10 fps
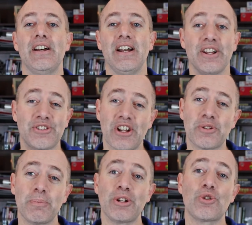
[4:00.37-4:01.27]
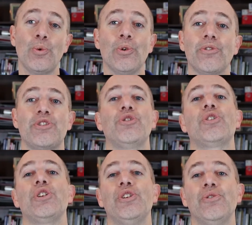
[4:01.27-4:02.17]
assessment tool that you
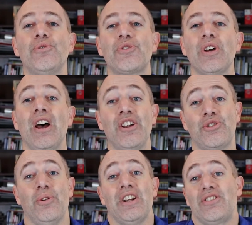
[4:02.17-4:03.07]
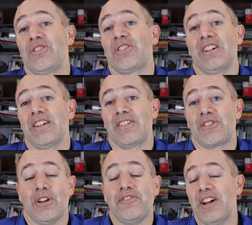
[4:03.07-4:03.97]
can use to just
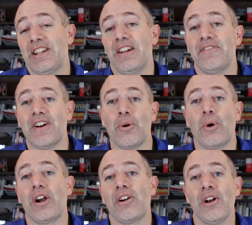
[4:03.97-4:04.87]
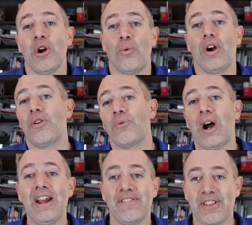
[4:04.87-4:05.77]
self-identify. Where do
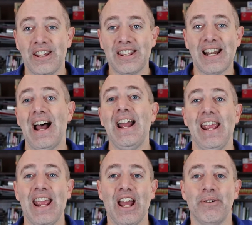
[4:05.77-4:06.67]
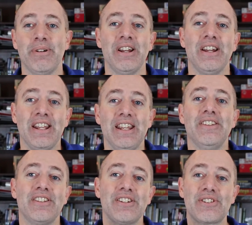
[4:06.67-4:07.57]
I think that I am
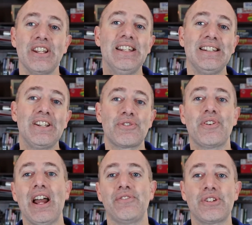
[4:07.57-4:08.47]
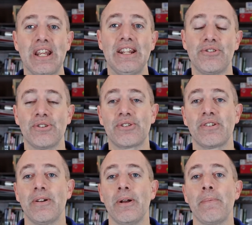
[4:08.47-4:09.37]
in these 5 stages?